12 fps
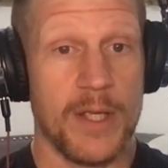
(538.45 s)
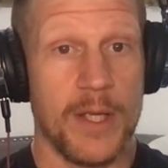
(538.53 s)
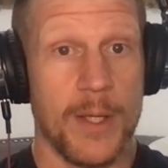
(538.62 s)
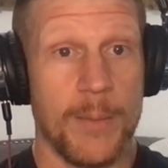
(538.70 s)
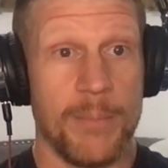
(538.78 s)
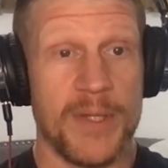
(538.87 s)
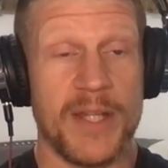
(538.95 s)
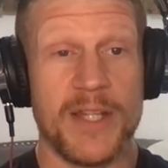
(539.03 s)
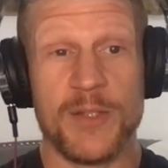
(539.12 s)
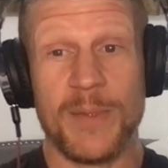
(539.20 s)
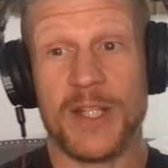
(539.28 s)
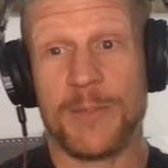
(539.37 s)
but that
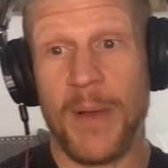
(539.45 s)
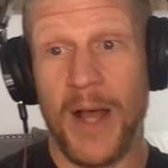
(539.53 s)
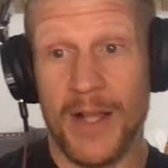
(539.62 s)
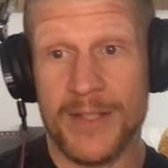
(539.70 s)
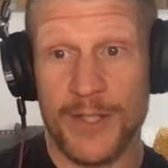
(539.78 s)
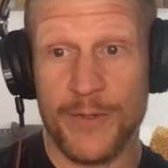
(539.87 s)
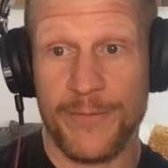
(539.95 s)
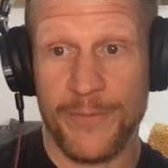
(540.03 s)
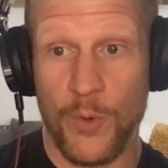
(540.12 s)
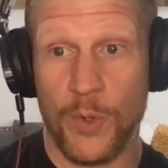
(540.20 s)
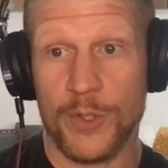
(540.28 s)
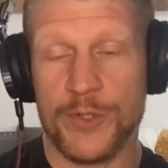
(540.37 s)
doesn't mean it's positive
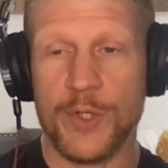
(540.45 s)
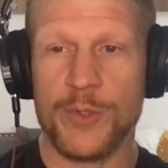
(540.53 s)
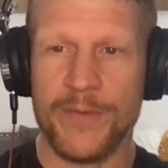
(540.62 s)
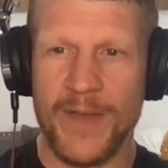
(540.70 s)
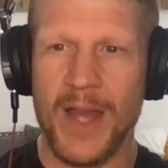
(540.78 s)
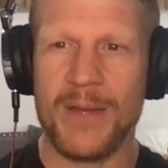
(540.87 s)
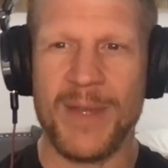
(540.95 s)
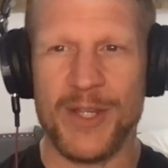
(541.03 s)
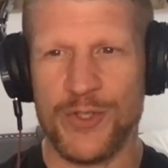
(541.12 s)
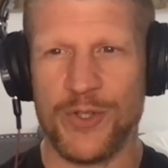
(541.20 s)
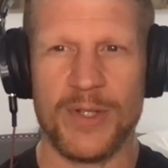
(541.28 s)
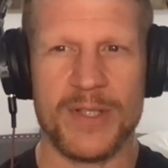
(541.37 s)
so you've got to make
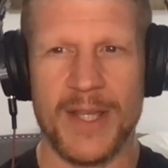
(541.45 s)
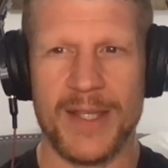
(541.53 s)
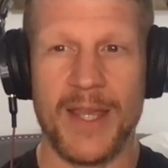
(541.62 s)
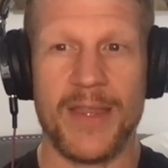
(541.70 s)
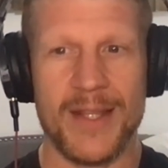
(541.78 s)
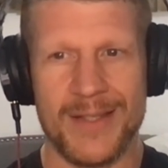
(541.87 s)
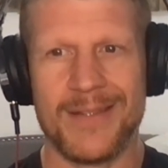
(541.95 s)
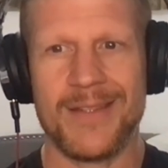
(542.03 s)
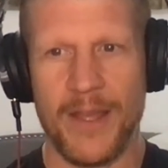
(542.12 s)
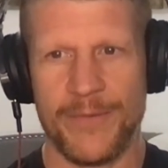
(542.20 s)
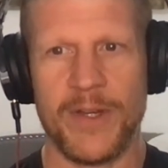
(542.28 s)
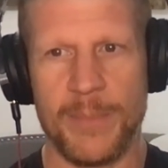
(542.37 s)
sure it's like, yeah, that's a
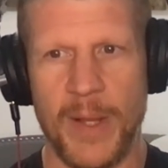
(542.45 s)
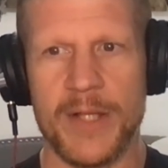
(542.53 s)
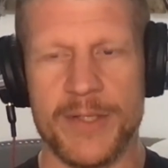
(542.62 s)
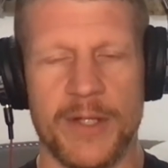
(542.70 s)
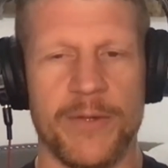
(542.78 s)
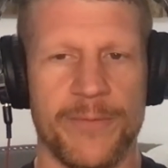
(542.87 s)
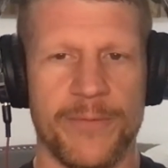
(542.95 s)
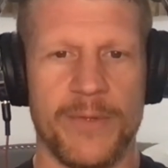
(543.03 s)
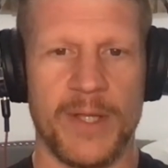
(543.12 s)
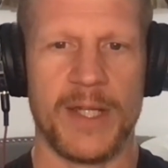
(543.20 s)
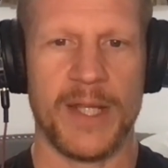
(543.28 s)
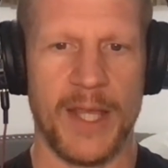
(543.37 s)
definite positive
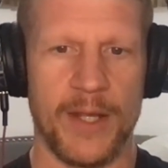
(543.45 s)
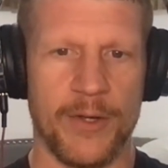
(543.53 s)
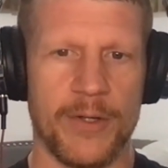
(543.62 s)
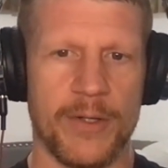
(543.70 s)
indicator.